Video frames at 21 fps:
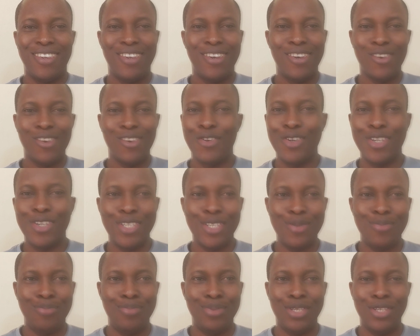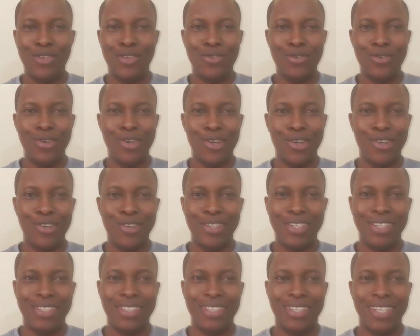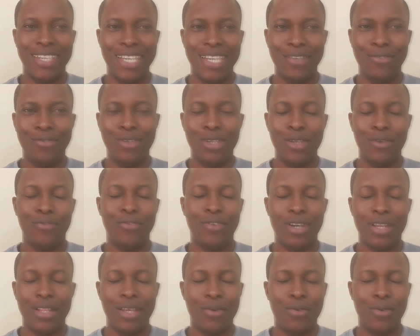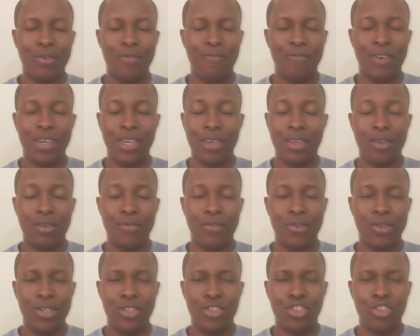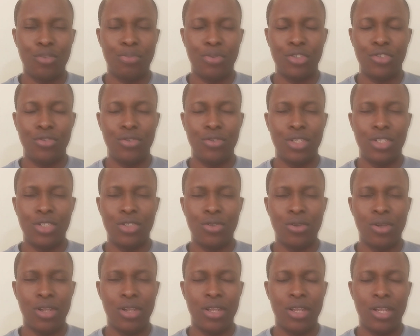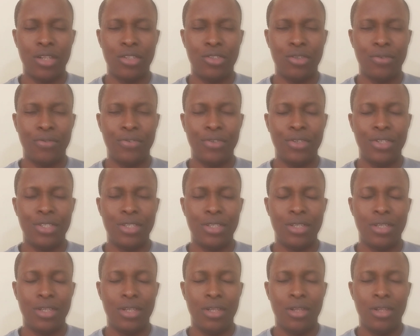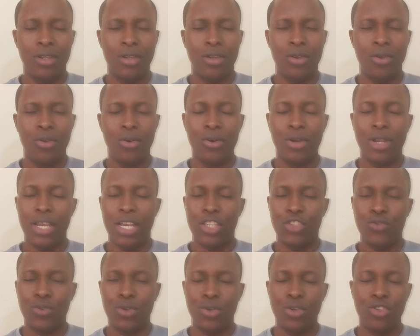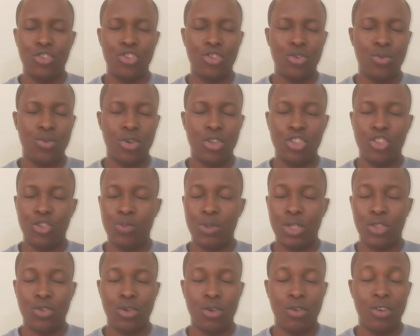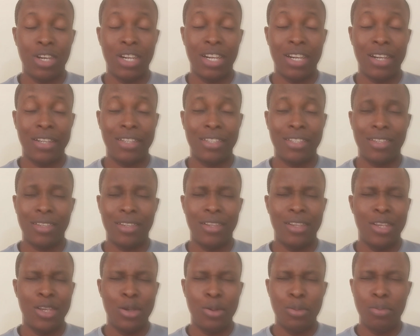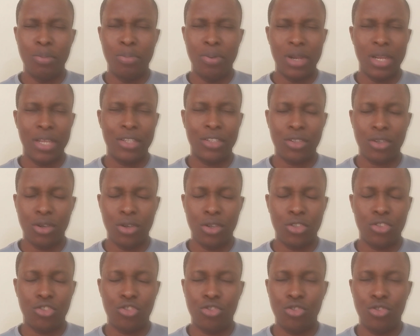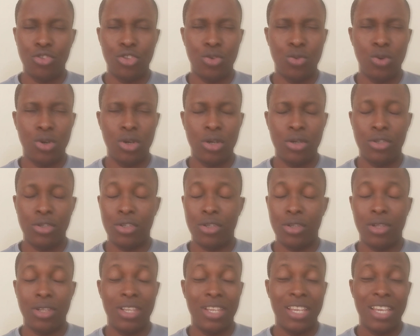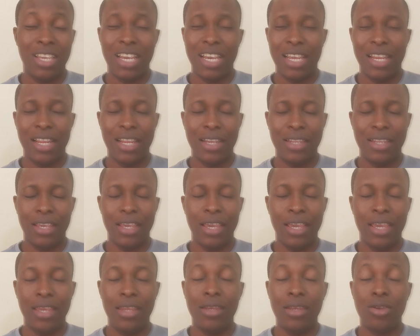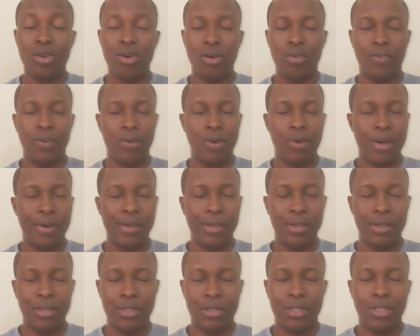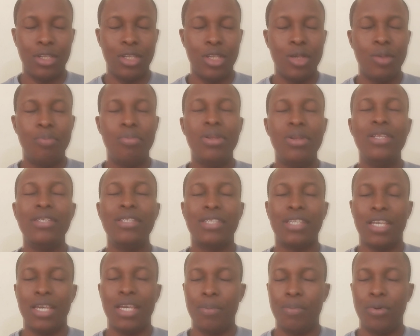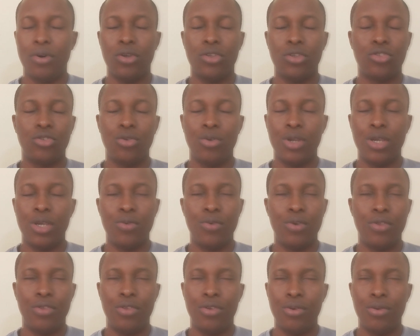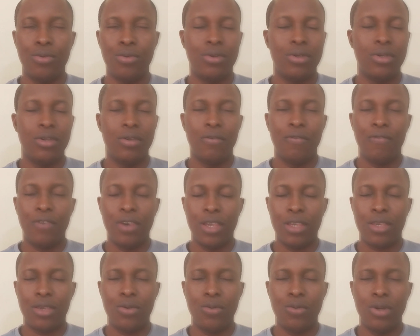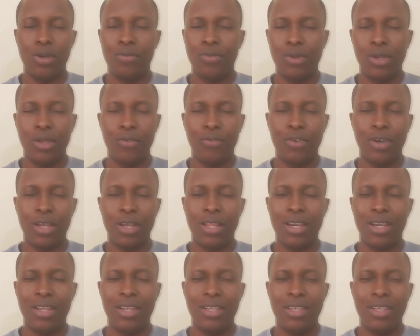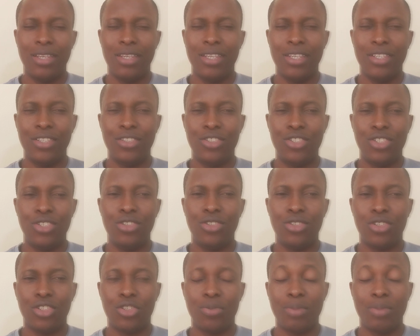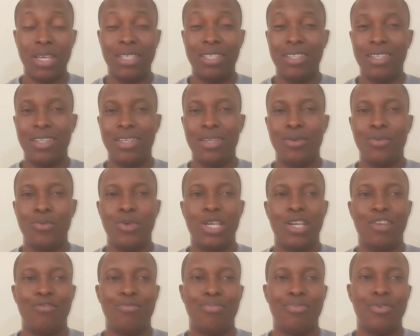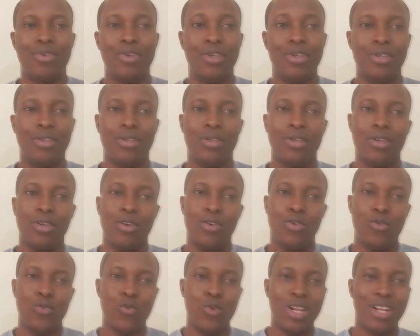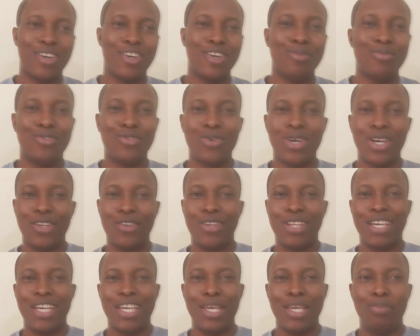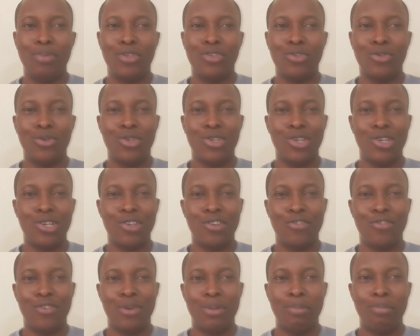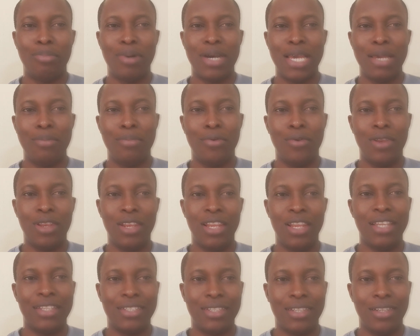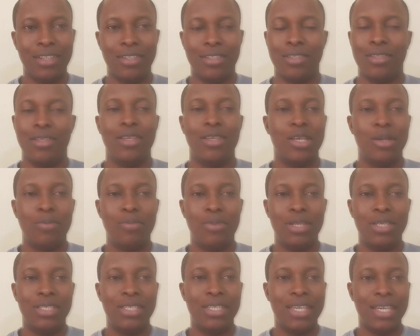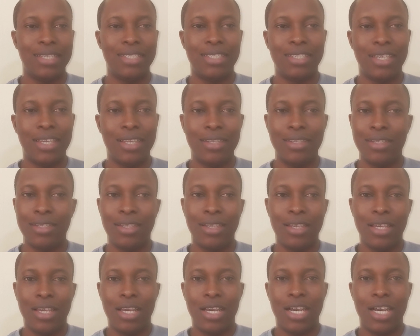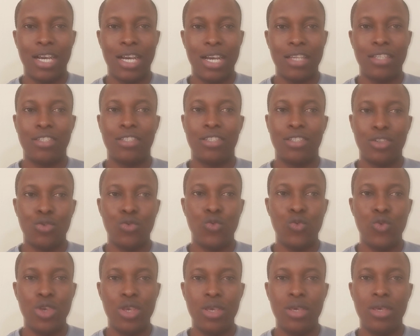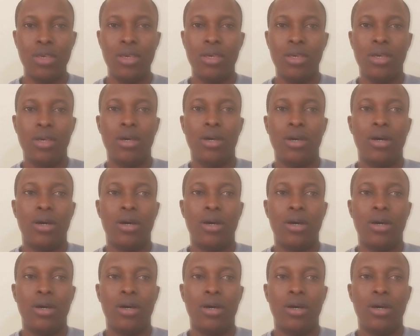Glory be to God. Heavenly Father, we thank you for this opportunity to learn at your feet. Lord, as we go into your word, speak to our hearts, bless us through your words, and at the end of our race, please help us to reign with you. Thank you, Heavenly Father. In Jesus' mighty name, we have prayed. Welcome to another episode of Bible Lessons. Please get set as we